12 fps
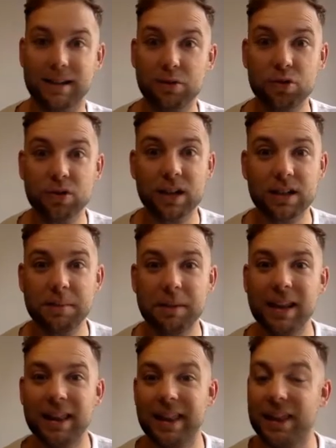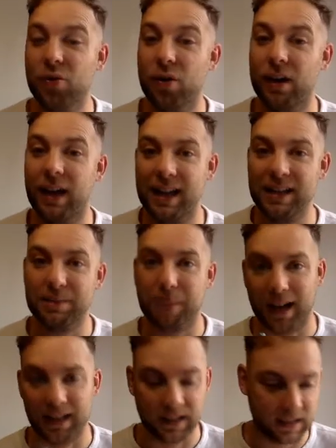Now, it doesn't actually mean that the coin is
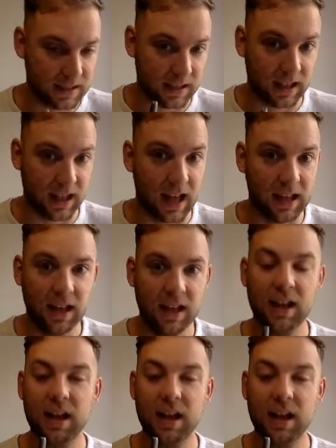biased, okay?